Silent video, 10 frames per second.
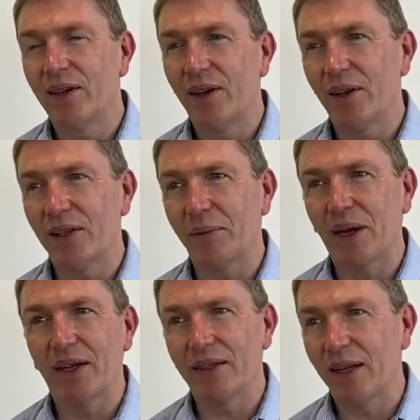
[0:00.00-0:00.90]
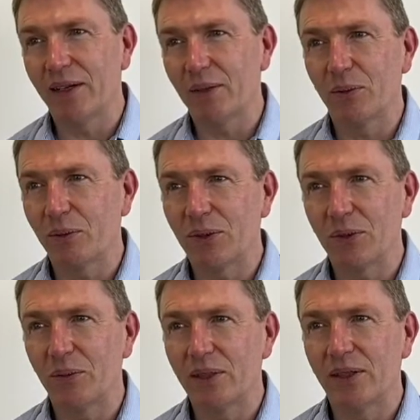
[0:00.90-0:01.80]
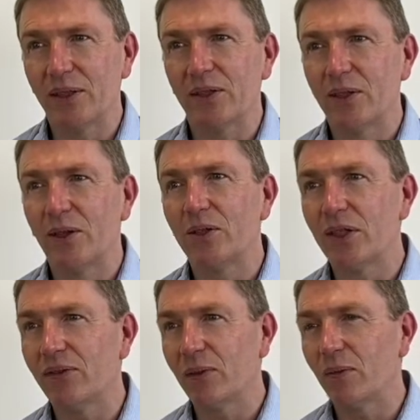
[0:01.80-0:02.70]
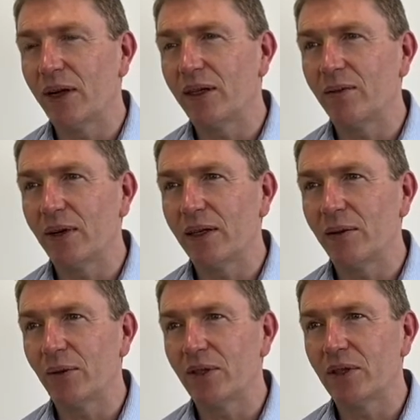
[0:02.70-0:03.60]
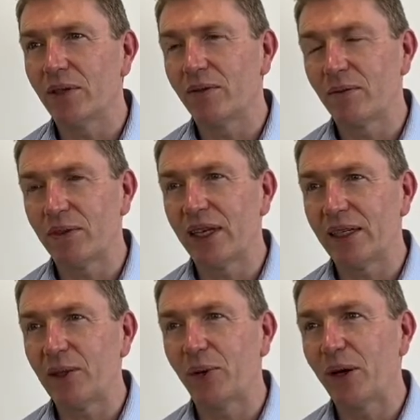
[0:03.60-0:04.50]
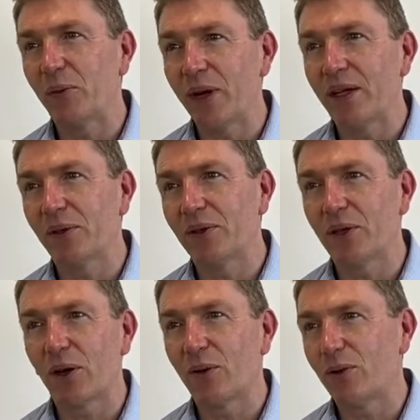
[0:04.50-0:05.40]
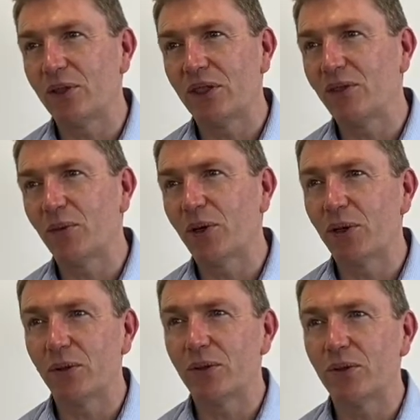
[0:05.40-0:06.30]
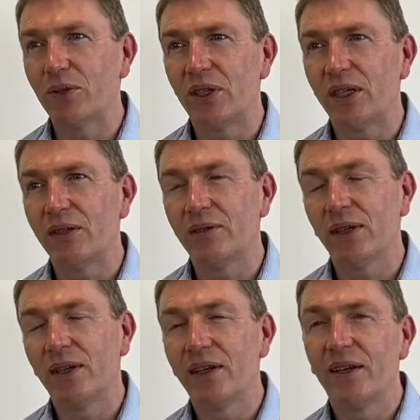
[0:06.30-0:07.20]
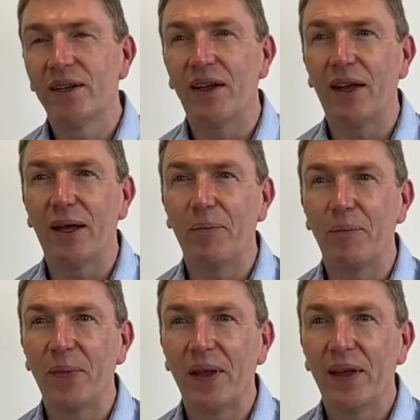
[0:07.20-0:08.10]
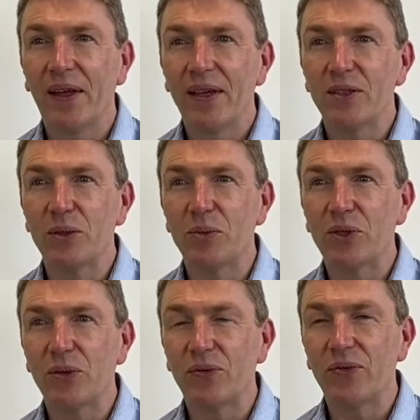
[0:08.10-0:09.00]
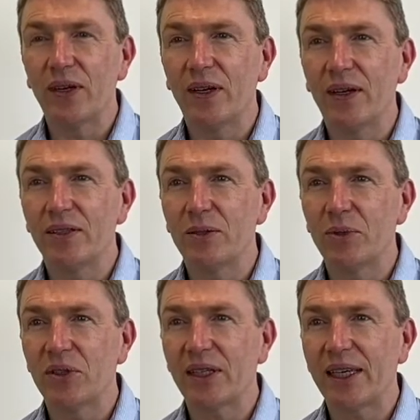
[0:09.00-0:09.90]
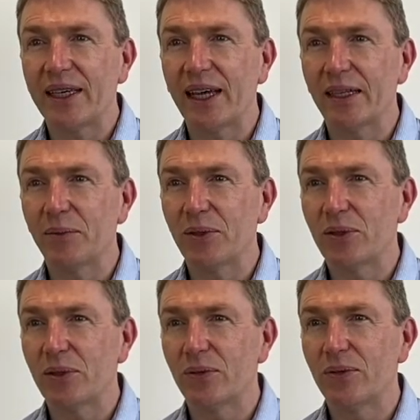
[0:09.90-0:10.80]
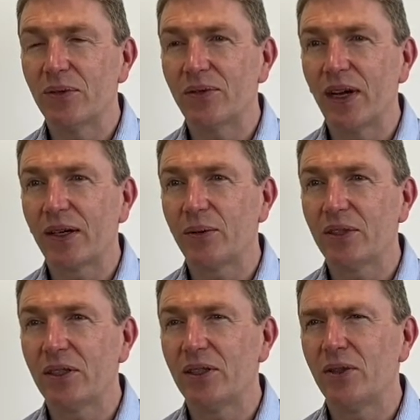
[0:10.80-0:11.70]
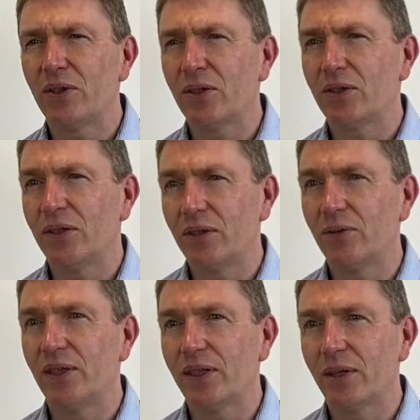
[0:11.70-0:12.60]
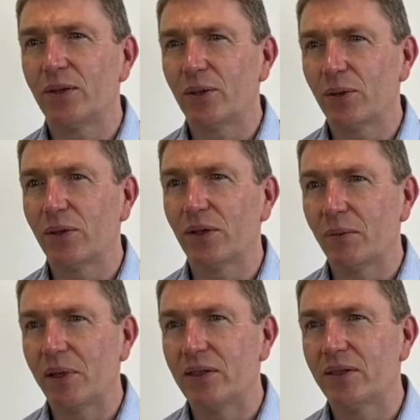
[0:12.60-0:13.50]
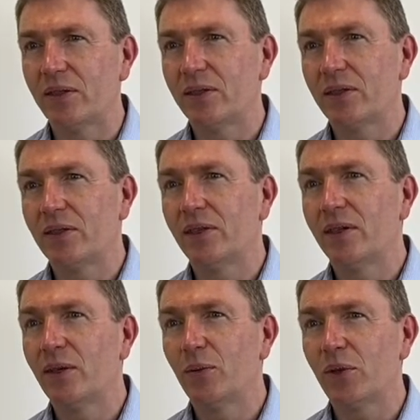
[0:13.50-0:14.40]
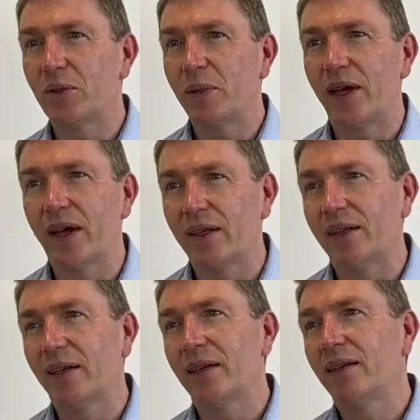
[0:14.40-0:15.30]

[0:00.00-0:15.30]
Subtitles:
and you might end up with something that's not achieving where you want to, taking you where you want to go, or achieving what you want to achieve. In terms of the key elements of an acquisition, you really got to look at the business, what's behind it,